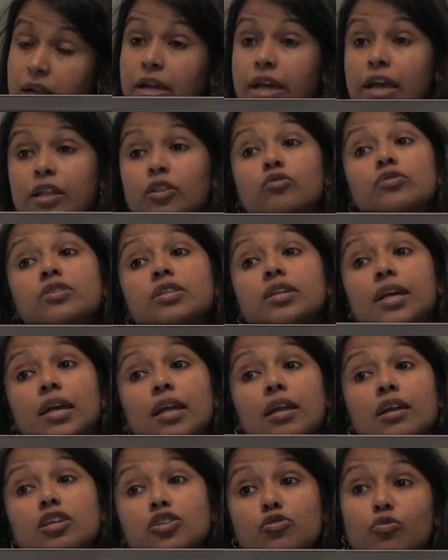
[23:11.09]
And those
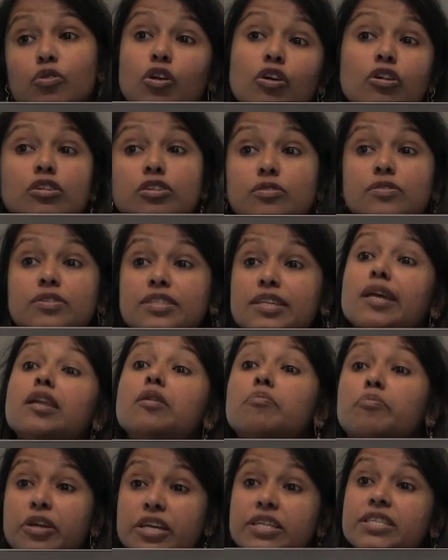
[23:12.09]
killers were also
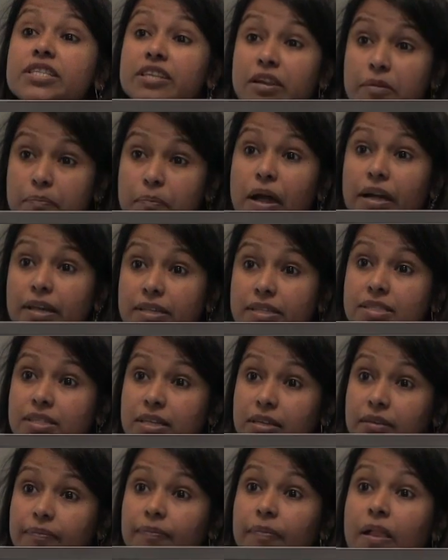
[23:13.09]
celebrated in
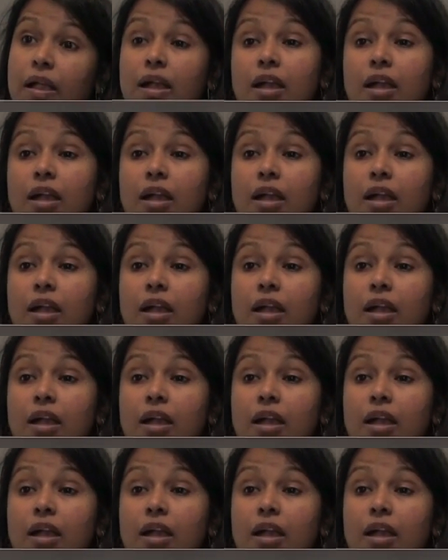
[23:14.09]
Pakistan.